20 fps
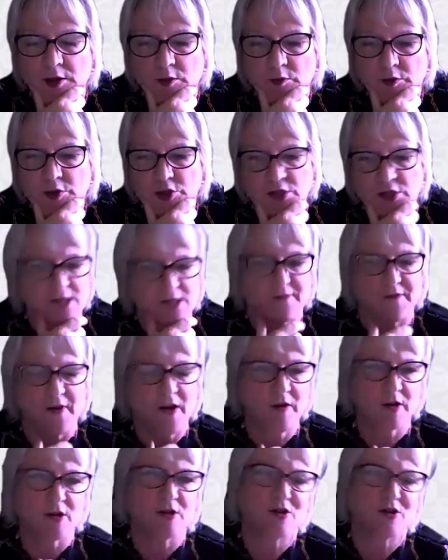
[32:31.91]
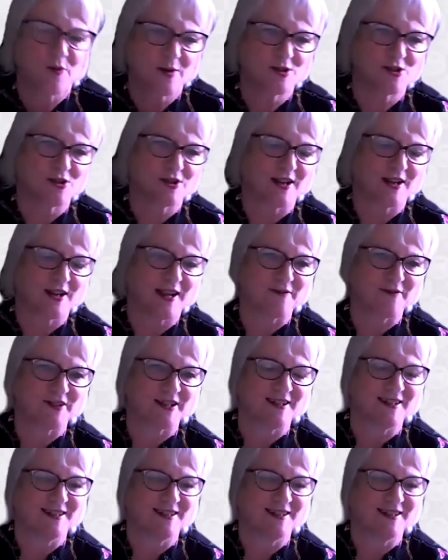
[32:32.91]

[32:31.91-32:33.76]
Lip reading: Which is a very good question, Kevin.